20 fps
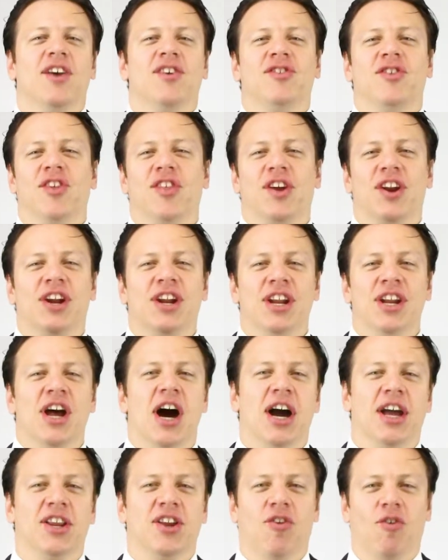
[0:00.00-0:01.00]
so that a
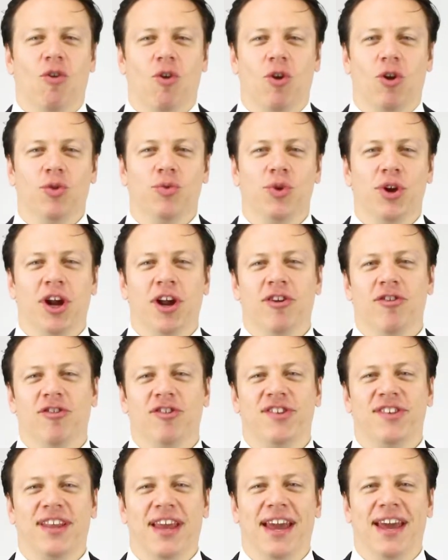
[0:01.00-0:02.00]
9-year-old would
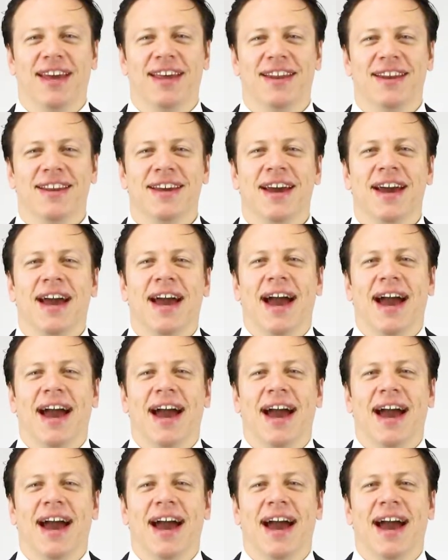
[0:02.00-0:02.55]
understand.